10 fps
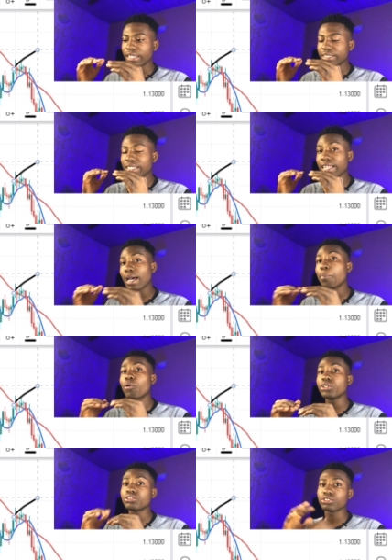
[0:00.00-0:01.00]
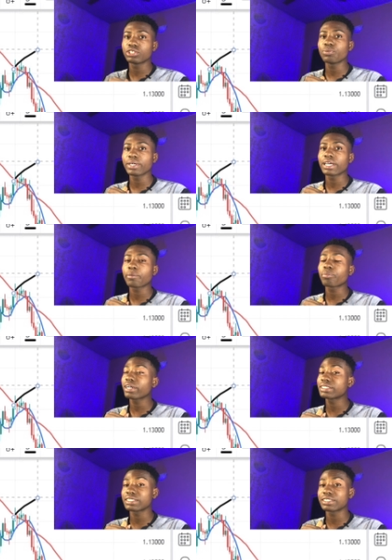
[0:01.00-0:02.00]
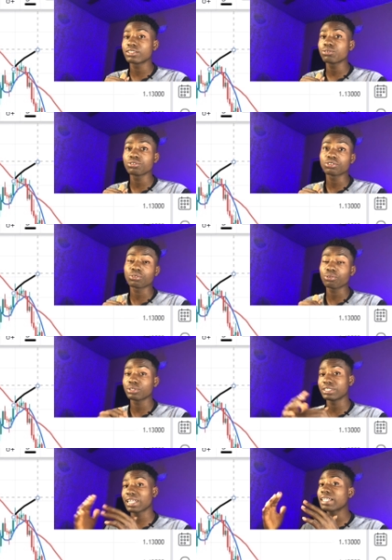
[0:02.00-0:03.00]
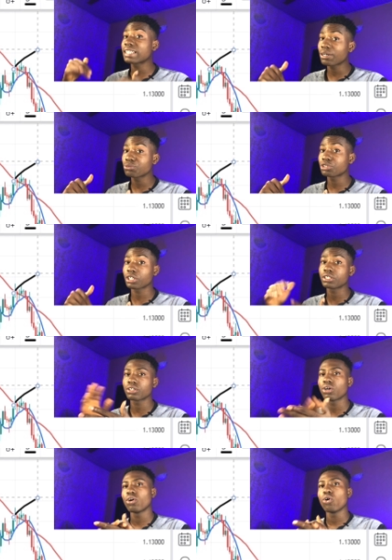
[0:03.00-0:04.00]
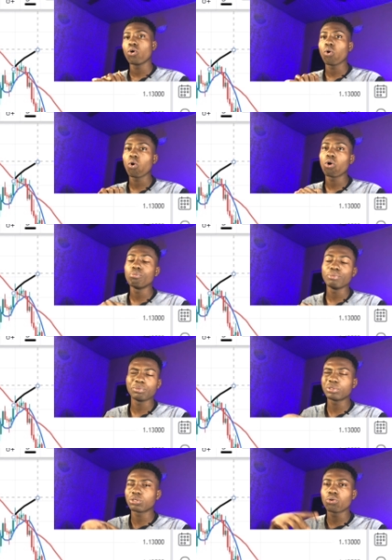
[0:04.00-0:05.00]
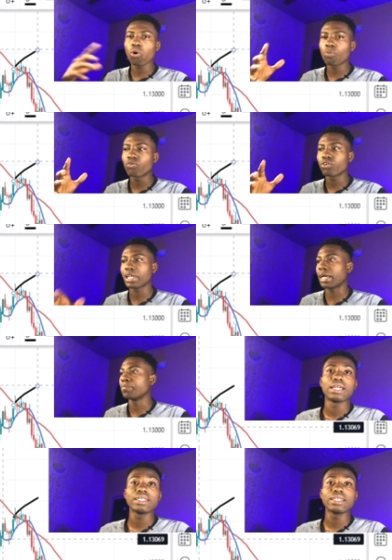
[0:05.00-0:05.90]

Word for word: is at that point you see whether price is still going to go in that downtrend or maybe go up for that.